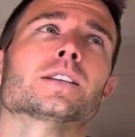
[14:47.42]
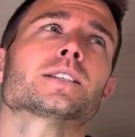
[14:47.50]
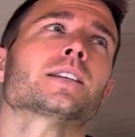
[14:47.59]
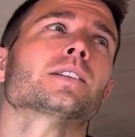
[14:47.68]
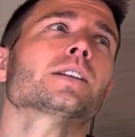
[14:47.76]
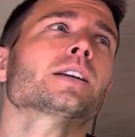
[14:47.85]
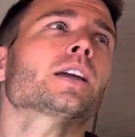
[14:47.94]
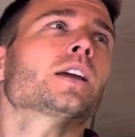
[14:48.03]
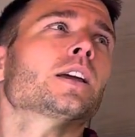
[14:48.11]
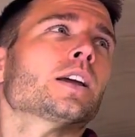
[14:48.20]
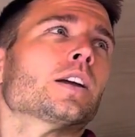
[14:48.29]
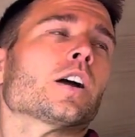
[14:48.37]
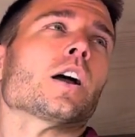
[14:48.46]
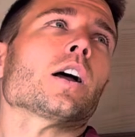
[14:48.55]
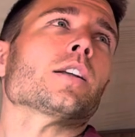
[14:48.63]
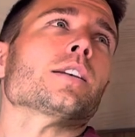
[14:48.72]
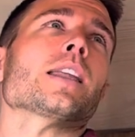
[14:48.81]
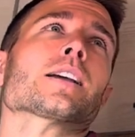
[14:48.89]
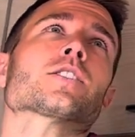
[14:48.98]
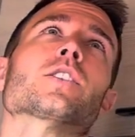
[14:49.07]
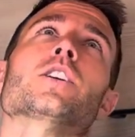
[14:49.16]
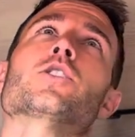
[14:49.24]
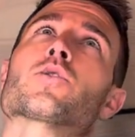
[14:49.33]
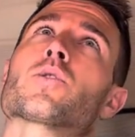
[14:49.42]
ceiling next to each